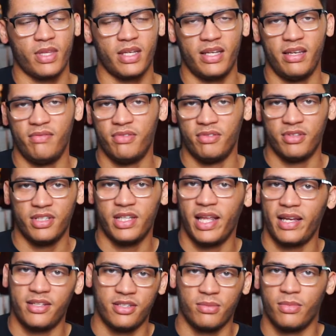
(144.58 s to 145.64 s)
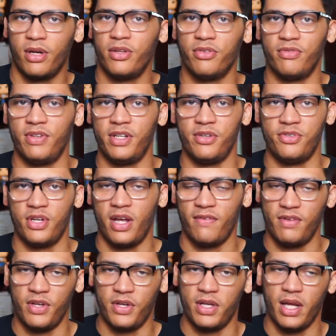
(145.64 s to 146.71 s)
Even like some other videos that
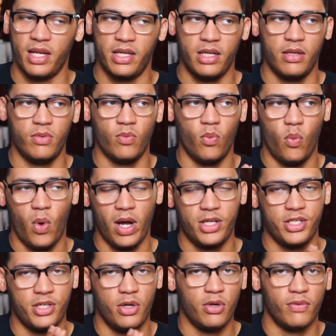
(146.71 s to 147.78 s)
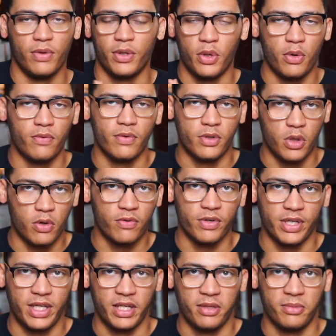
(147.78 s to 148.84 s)
I've done, I didn't watch it over and over and over
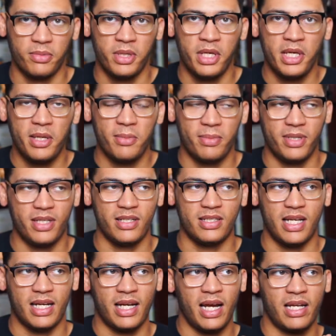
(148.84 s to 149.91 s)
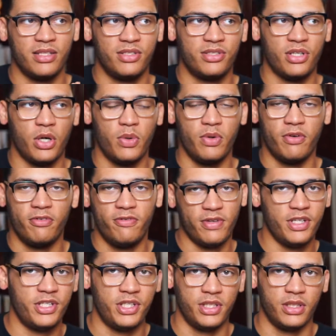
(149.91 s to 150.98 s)
again because I got so
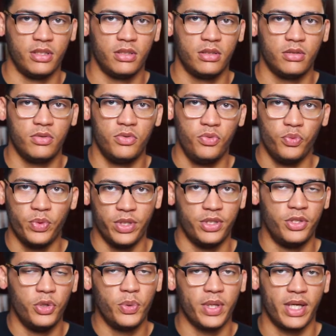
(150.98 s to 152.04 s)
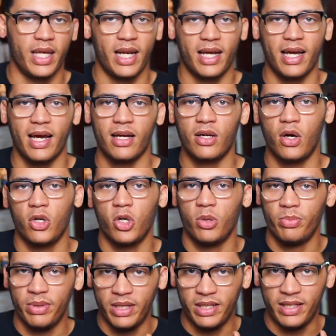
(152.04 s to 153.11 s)
efficient with doing it. I got caught
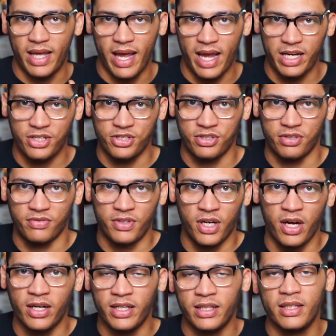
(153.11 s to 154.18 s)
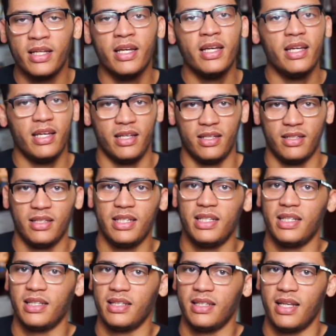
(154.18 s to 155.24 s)
up in the action of cutting and
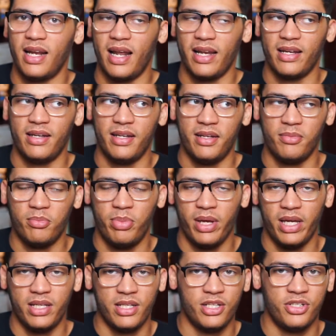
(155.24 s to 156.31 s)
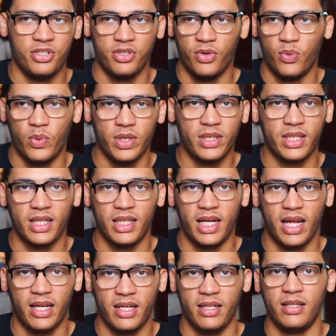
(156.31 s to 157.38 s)
deleting that I didn't pay attention to one thing that
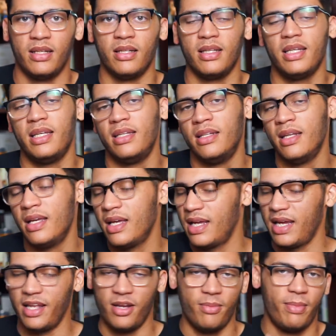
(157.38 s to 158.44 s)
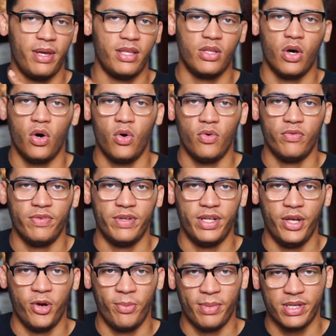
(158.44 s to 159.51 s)
I didn't delete, and it made the whole
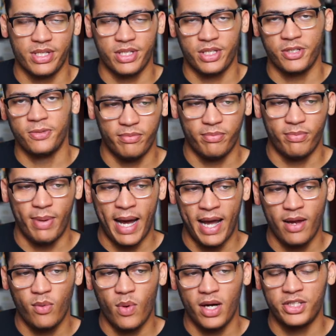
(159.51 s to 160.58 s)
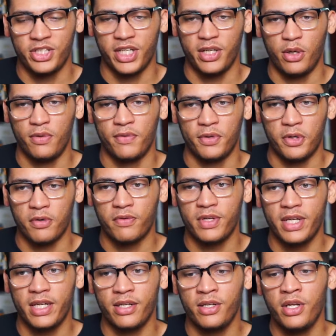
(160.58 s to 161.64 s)
video messed up. By watching it over and over
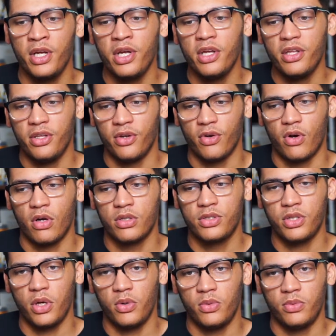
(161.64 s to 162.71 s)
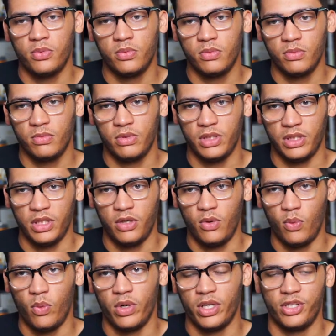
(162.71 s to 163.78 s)
again, you're also
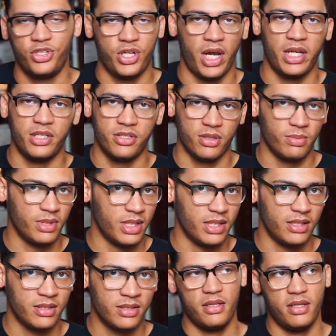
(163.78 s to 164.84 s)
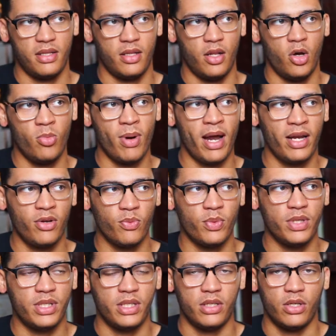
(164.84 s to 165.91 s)
gonna want to change some things. Nobody
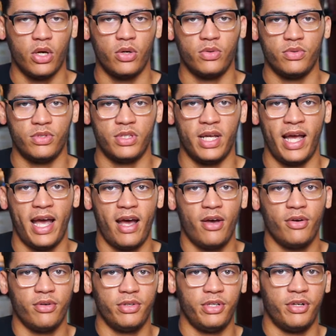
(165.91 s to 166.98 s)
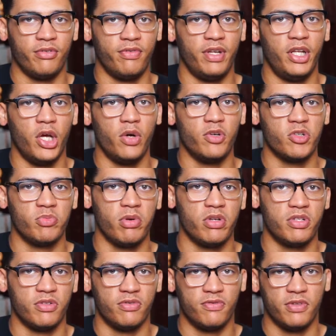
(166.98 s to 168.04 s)
really knows how your video is
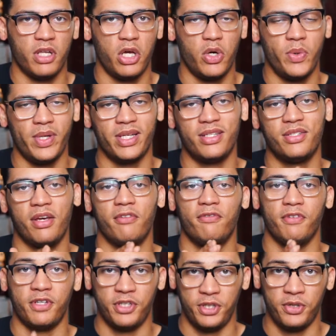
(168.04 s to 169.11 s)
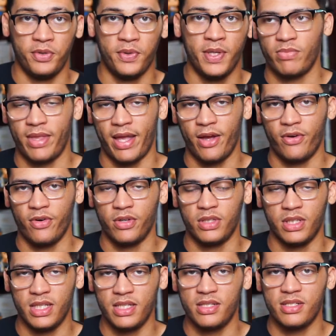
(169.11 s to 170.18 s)
supposed to flow except for you. Now on
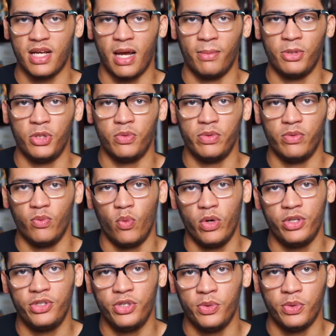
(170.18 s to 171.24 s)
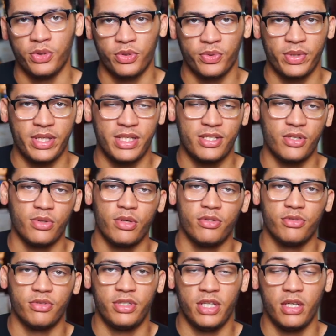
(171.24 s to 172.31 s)
this, I'm doing 1, 2, and 3, so those
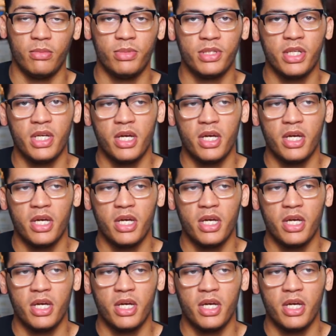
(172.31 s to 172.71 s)
are tips.